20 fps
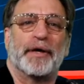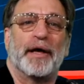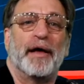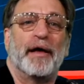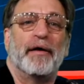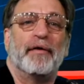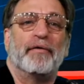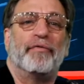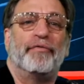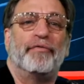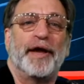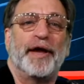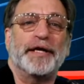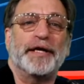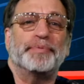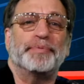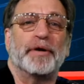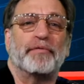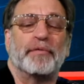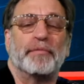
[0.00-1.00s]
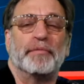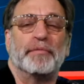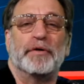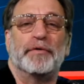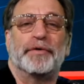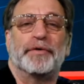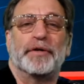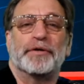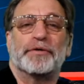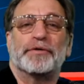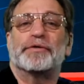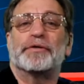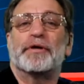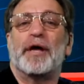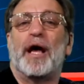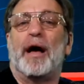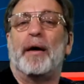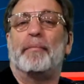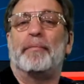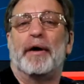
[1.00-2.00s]
Facebook removed some
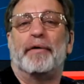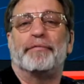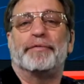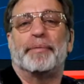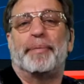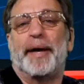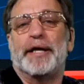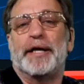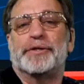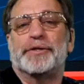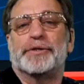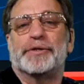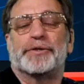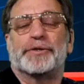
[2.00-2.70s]
of the pages.